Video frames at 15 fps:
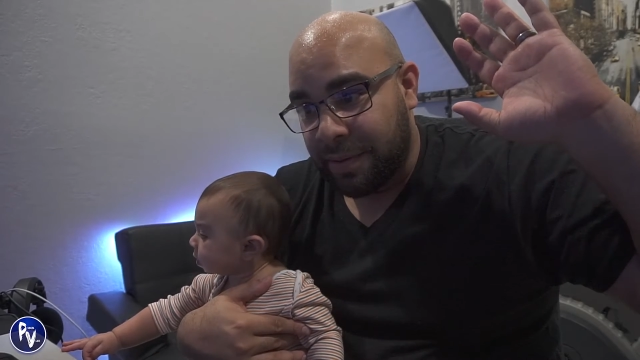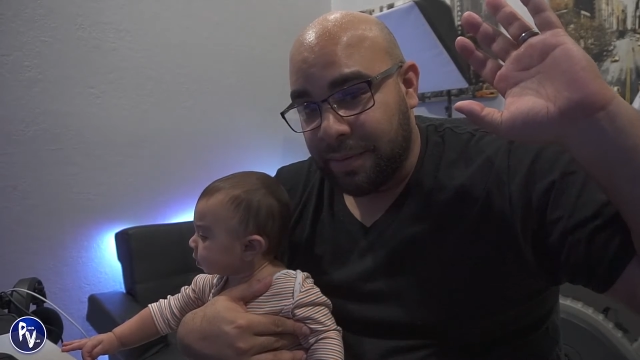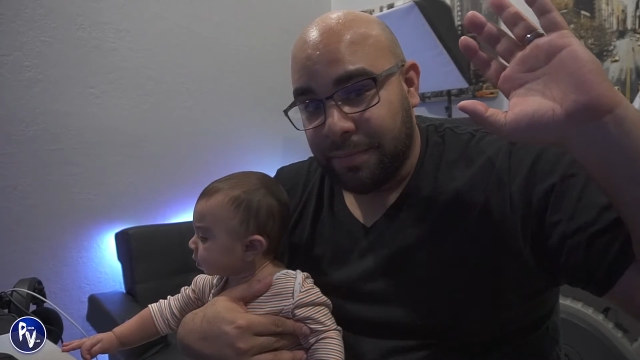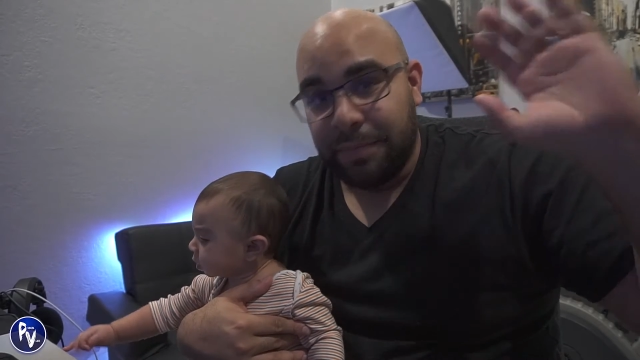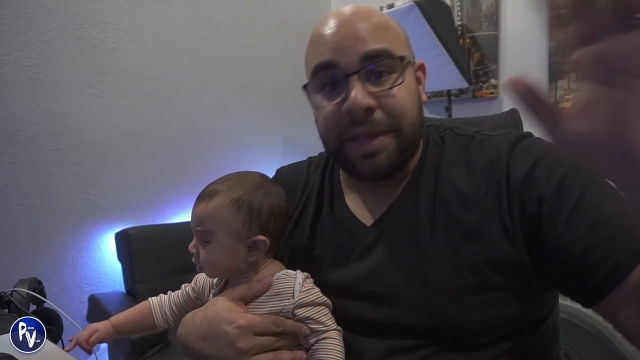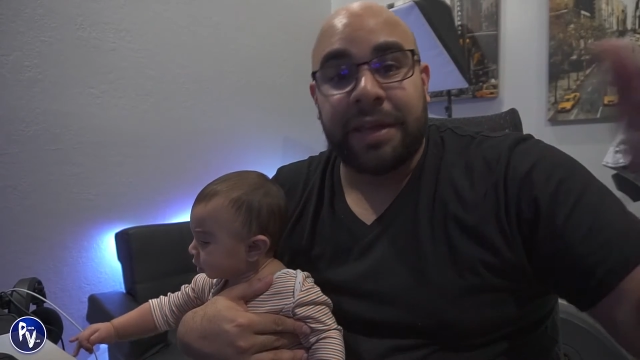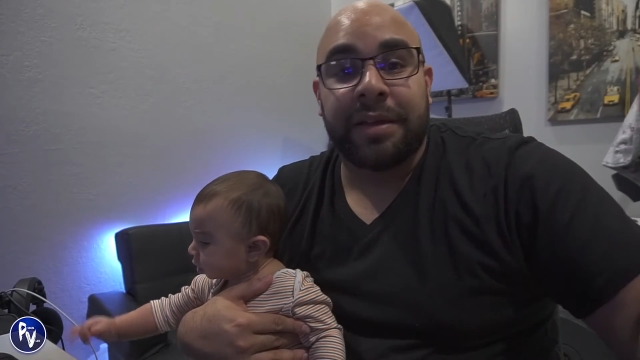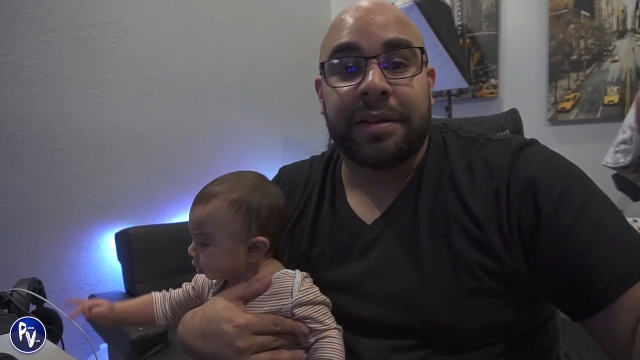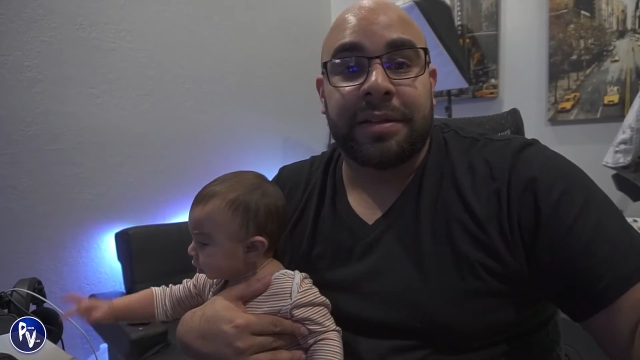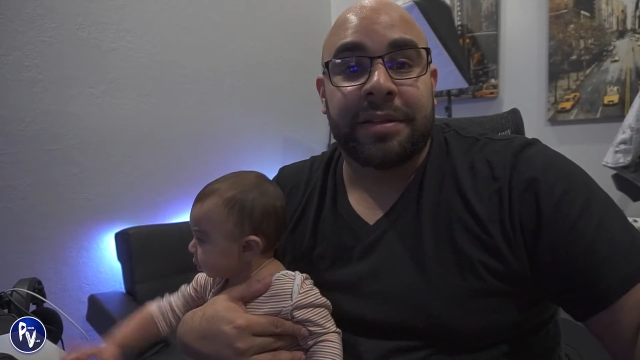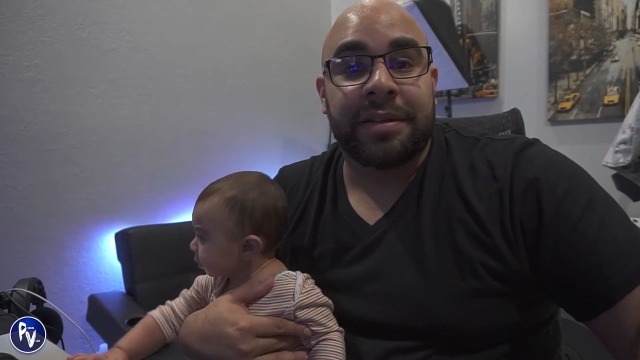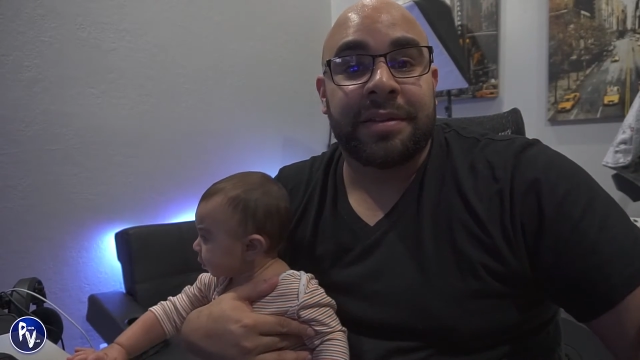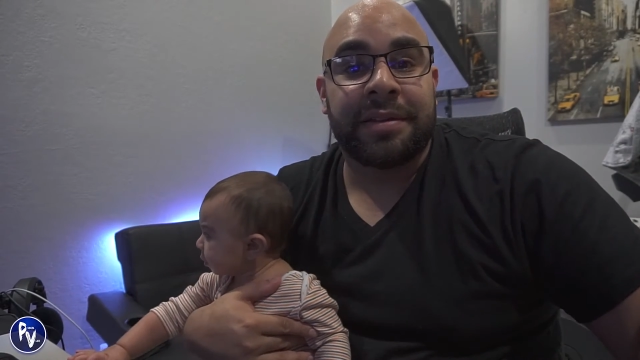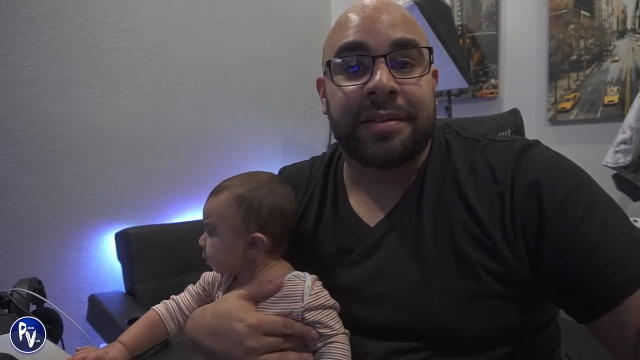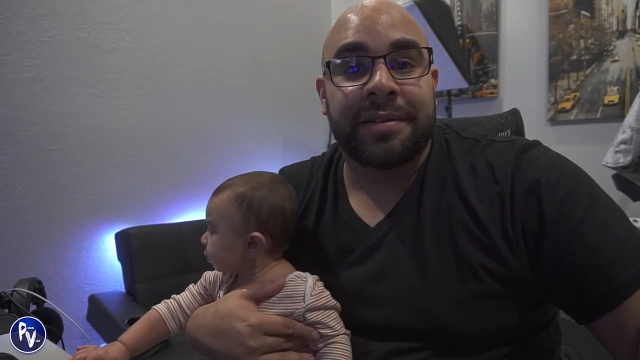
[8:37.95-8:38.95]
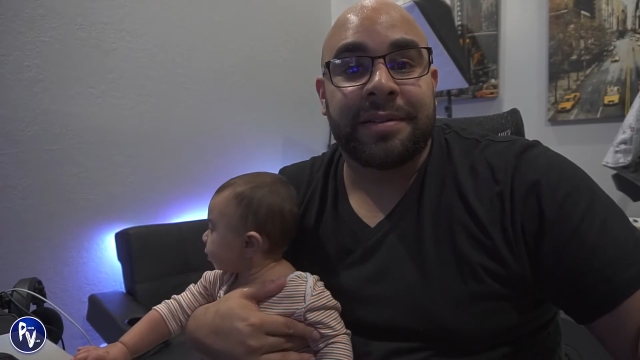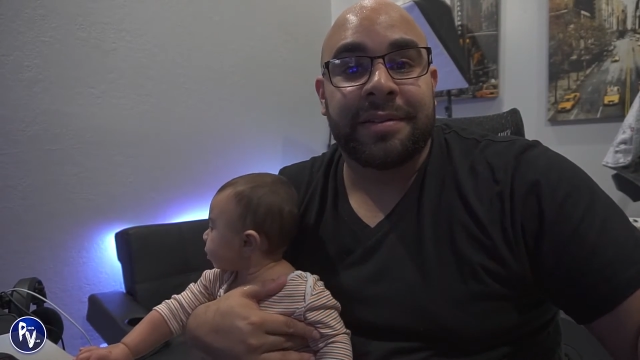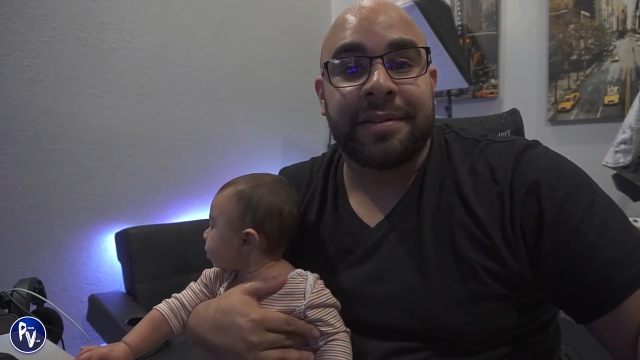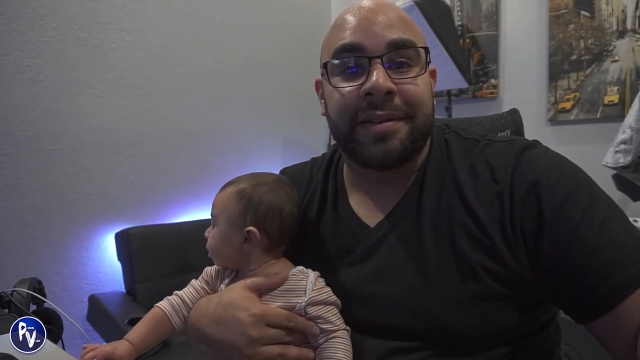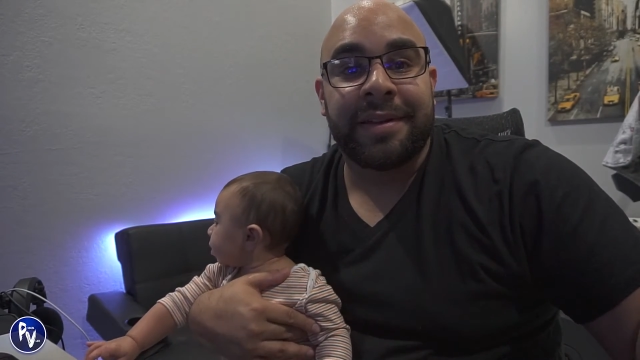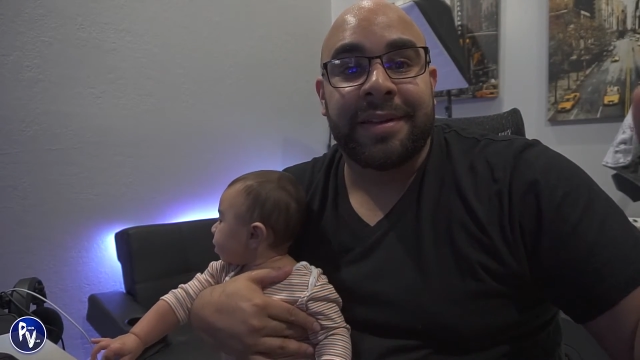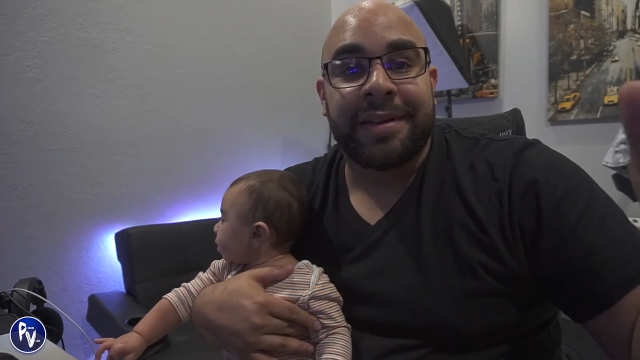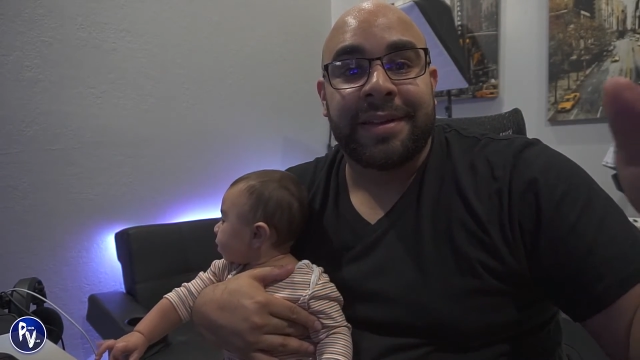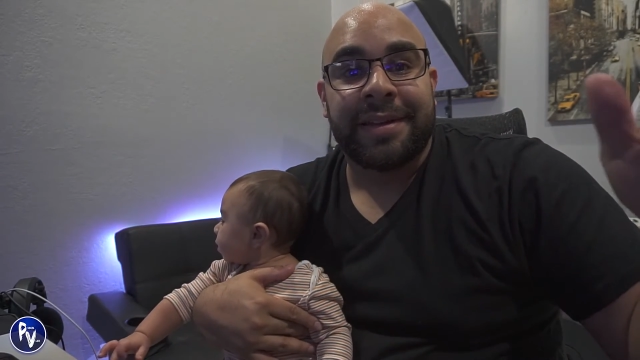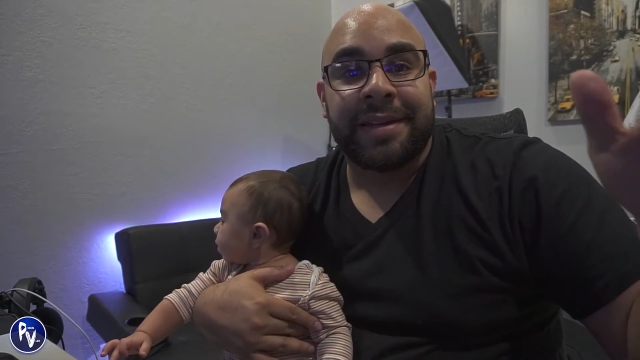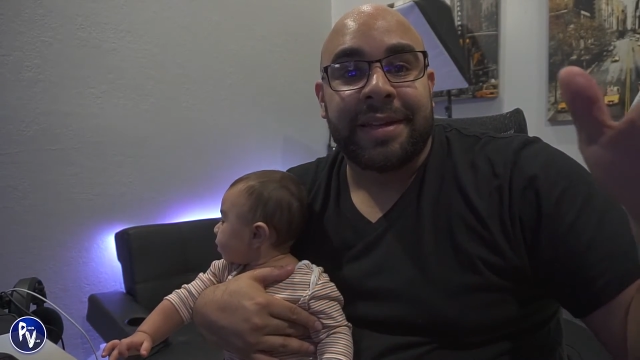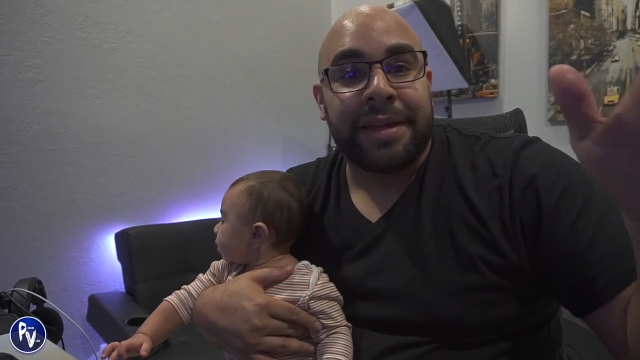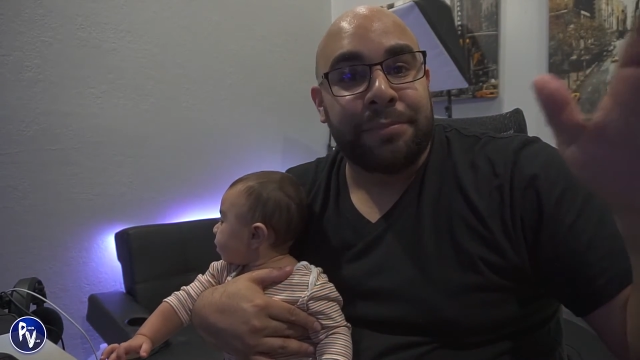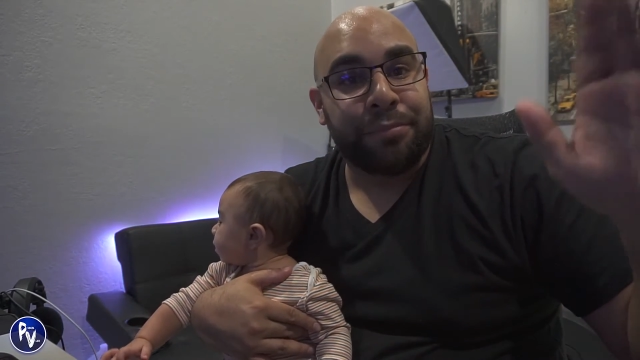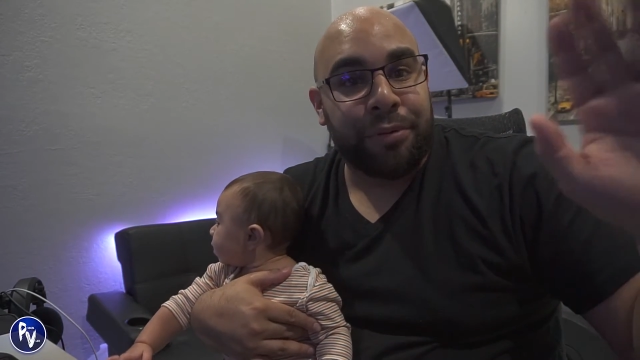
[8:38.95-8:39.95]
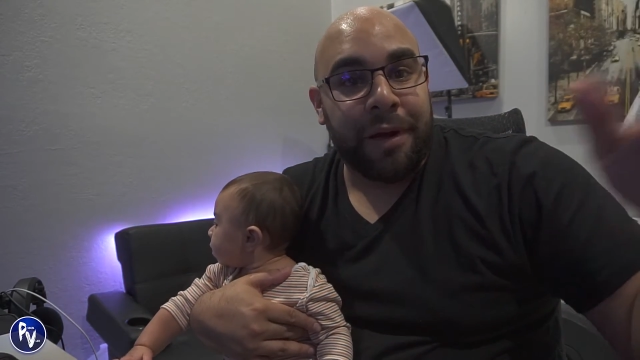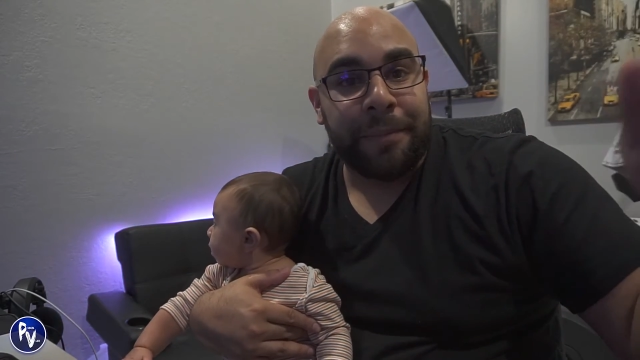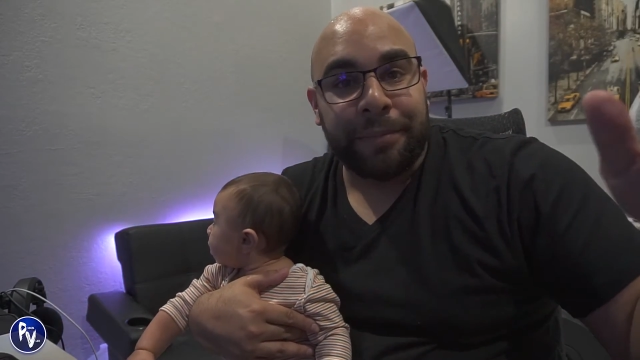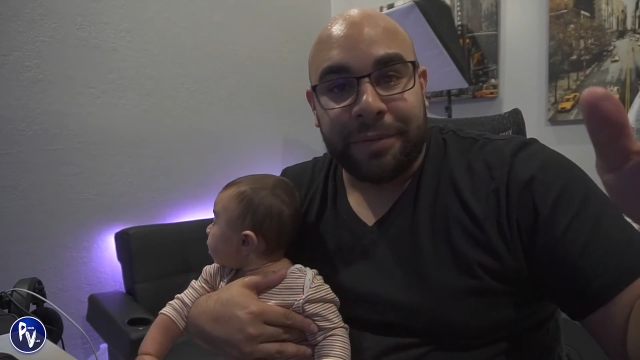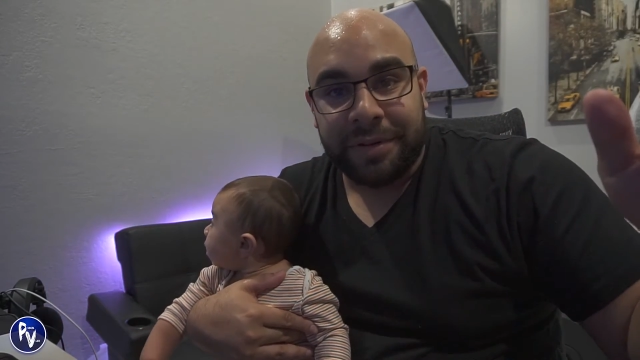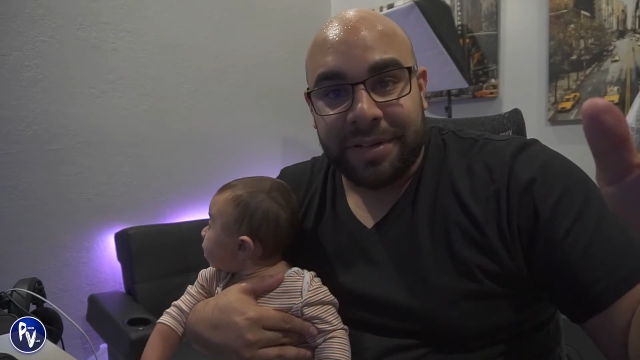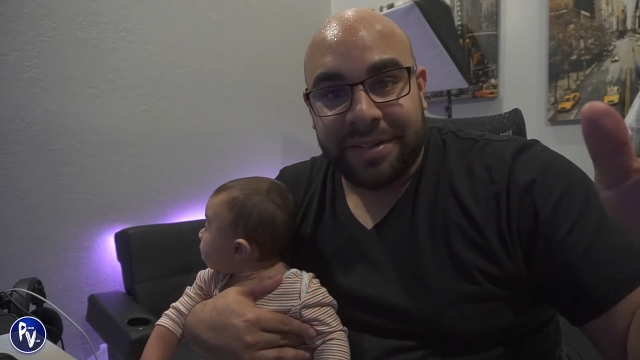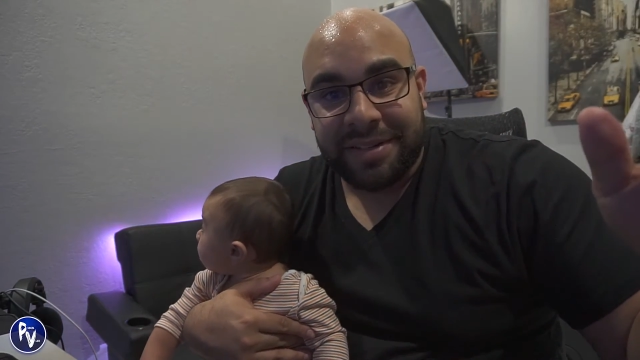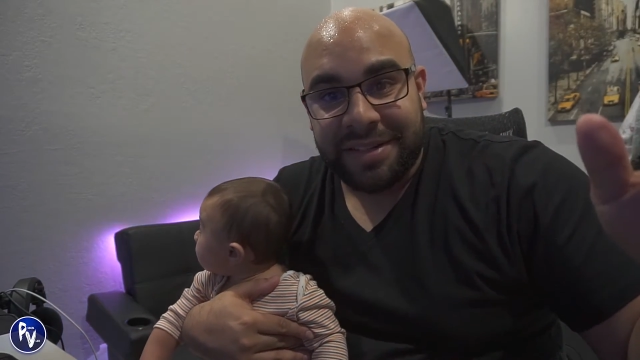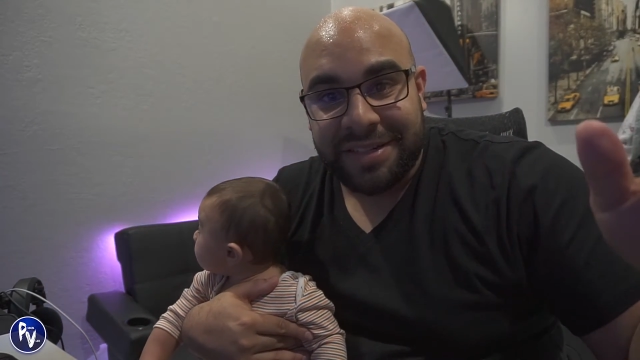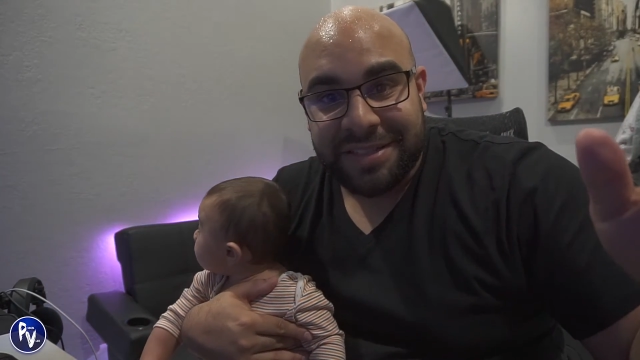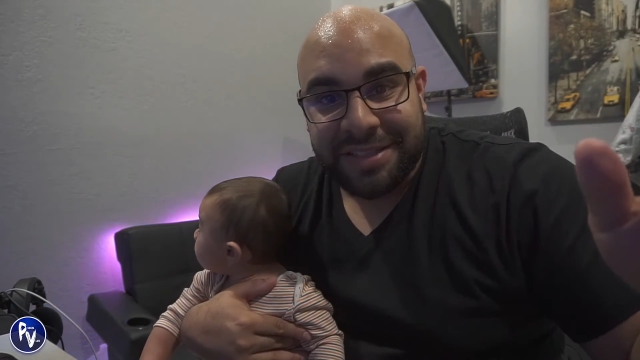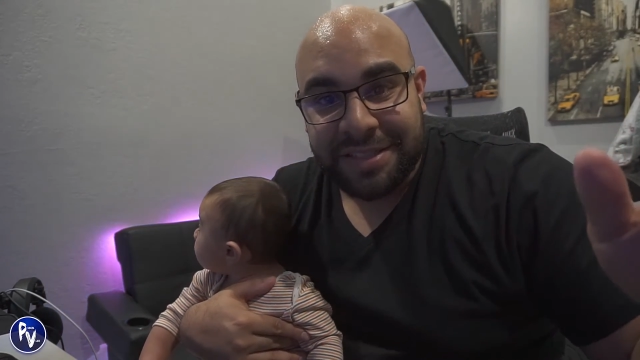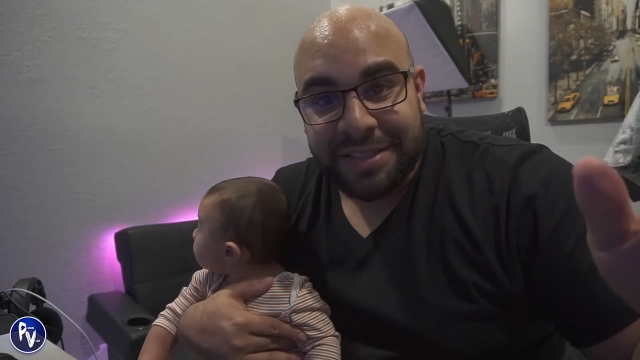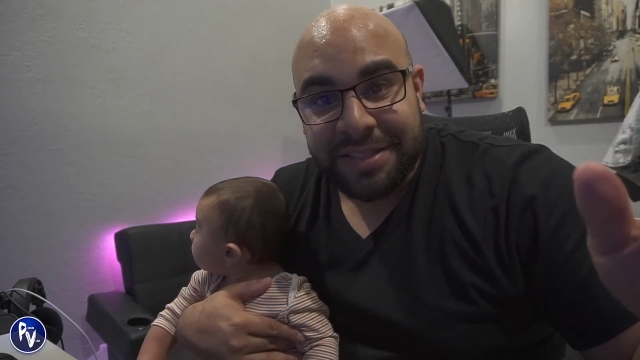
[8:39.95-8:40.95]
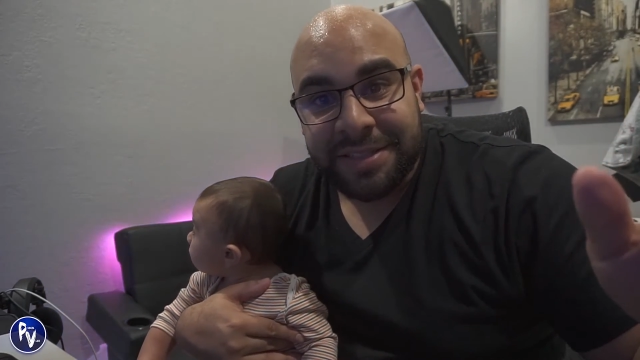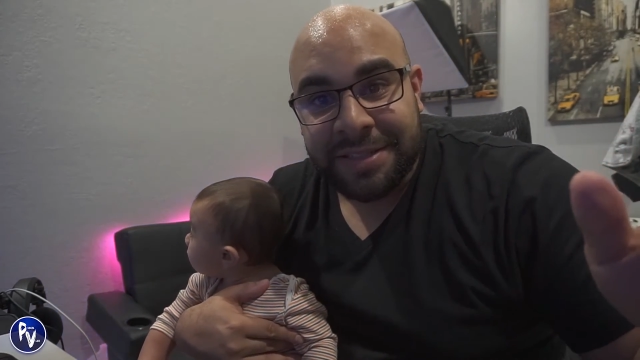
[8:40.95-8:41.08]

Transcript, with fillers: make a improper decision